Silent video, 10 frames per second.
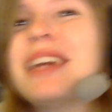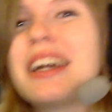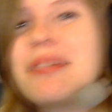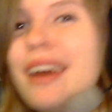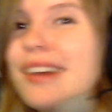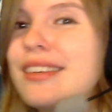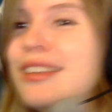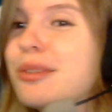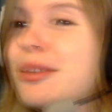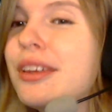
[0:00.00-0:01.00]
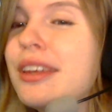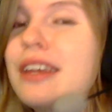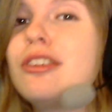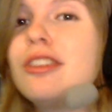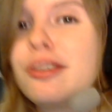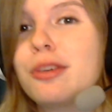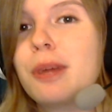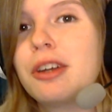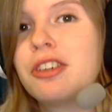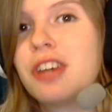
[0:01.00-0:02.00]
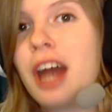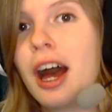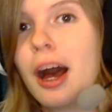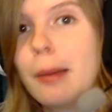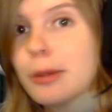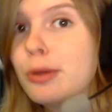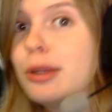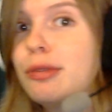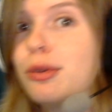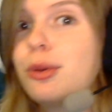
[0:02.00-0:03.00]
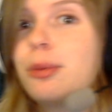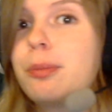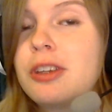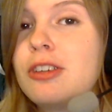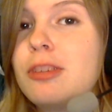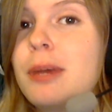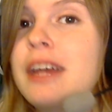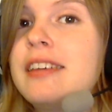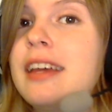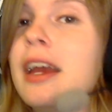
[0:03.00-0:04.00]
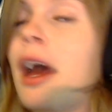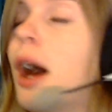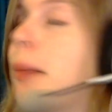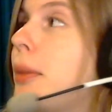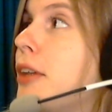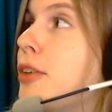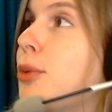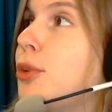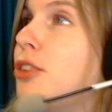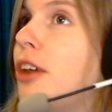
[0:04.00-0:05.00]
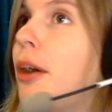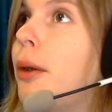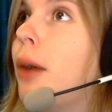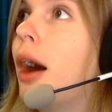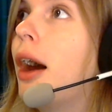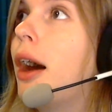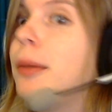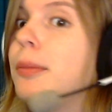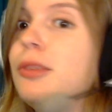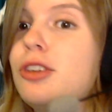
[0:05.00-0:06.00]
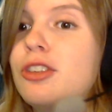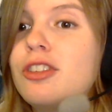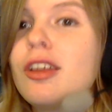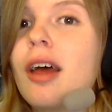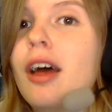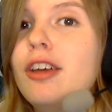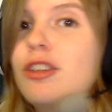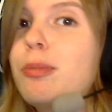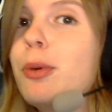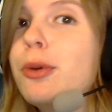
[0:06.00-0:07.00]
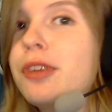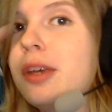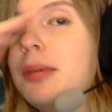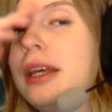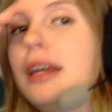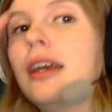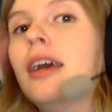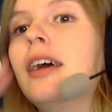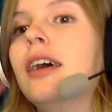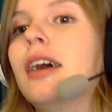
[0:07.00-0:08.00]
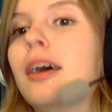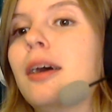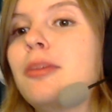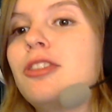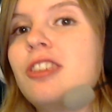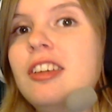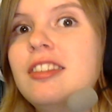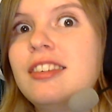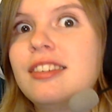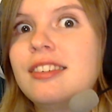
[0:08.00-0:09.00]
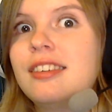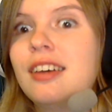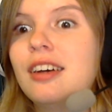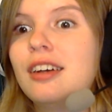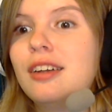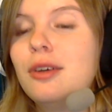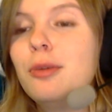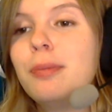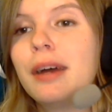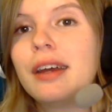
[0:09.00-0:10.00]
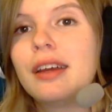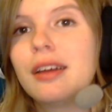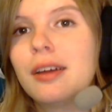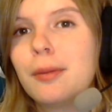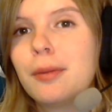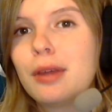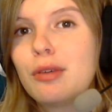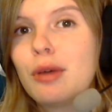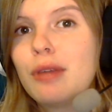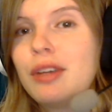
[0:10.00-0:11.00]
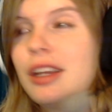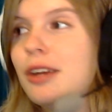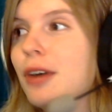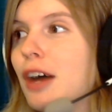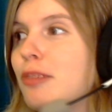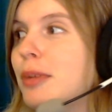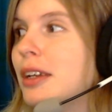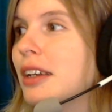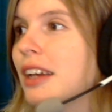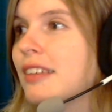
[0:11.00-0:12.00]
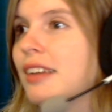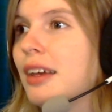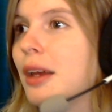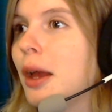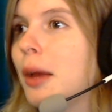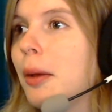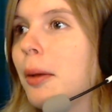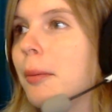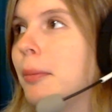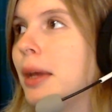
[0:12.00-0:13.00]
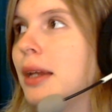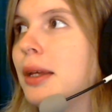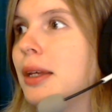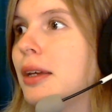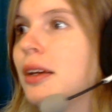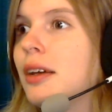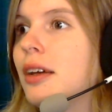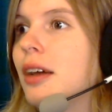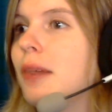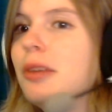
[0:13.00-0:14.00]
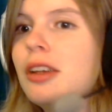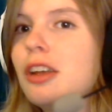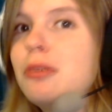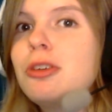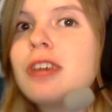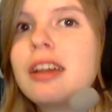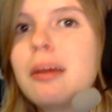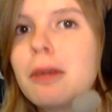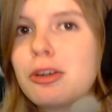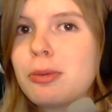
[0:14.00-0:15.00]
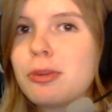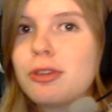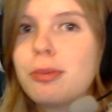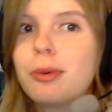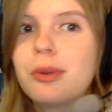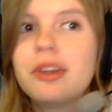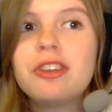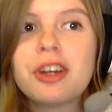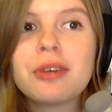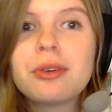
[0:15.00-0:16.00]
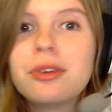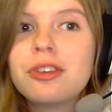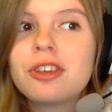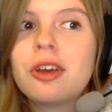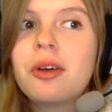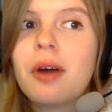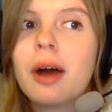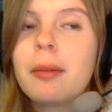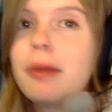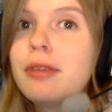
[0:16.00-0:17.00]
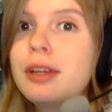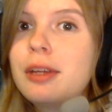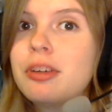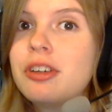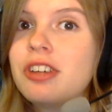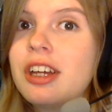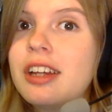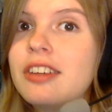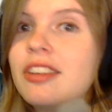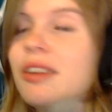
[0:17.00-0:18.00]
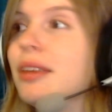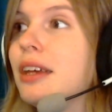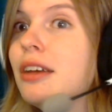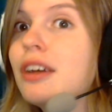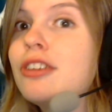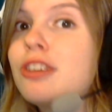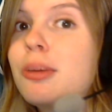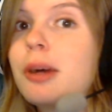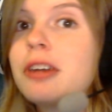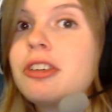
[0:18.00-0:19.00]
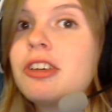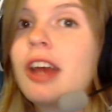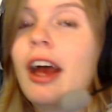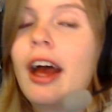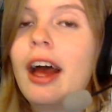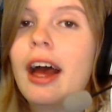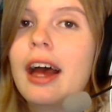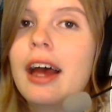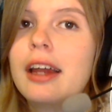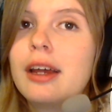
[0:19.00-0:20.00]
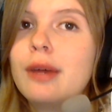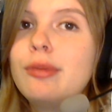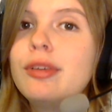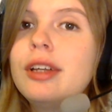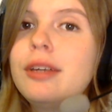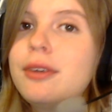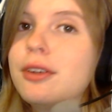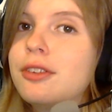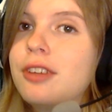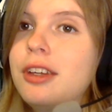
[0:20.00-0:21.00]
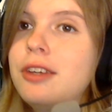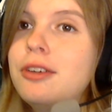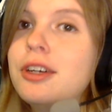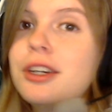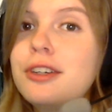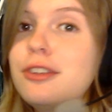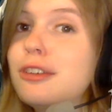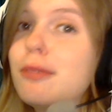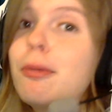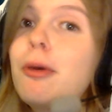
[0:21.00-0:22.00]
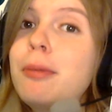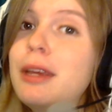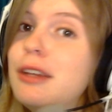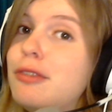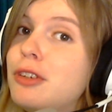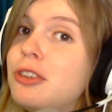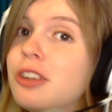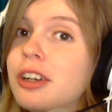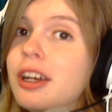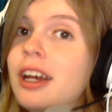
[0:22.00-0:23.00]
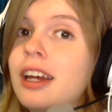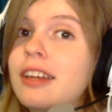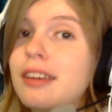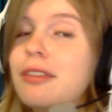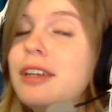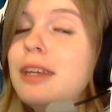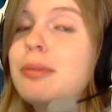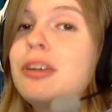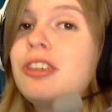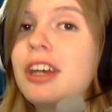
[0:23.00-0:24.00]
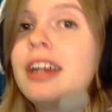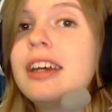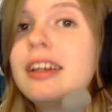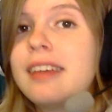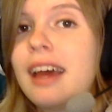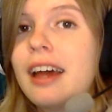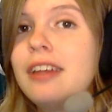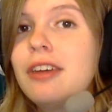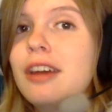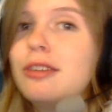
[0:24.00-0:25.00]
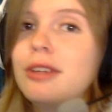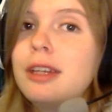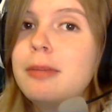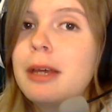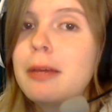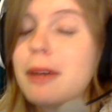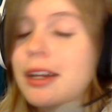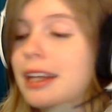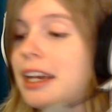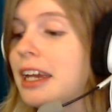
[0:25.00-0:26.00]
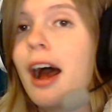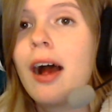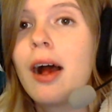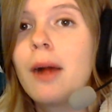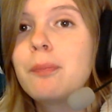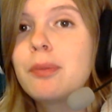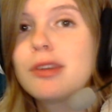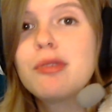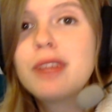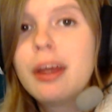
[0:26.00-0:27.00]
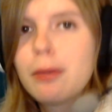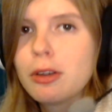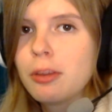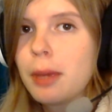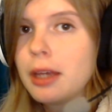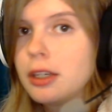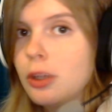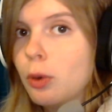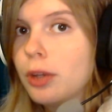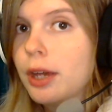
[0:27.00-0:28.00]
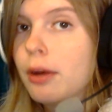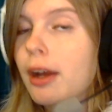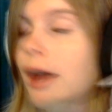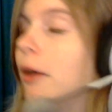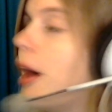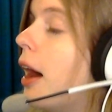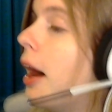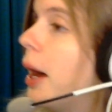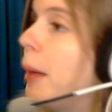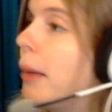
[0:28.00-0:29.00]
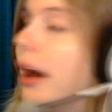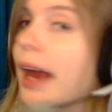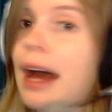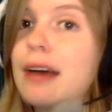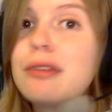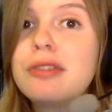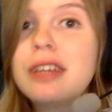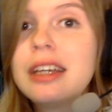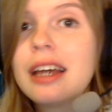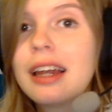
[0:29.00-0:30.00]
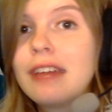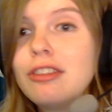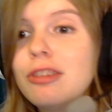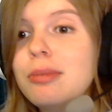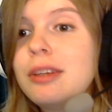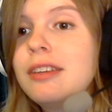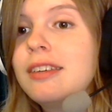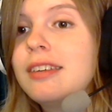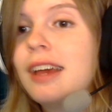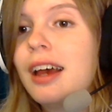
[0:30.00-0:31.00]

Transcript: But um guys, I just want to thank you so so much, um, not only for participating, but also um, just supporting me um, since the, the Hoopa um, giveaway video. I've been getting many I'm I'm just getting much more support in general, so um, I really appreciate it. So thank you guys so much and uh, hopefully you will continue to support me in the future because I really appreciate it and you guys really make my day. Um, but hopefully I'm going to make your day right now. Um, I have the announcement.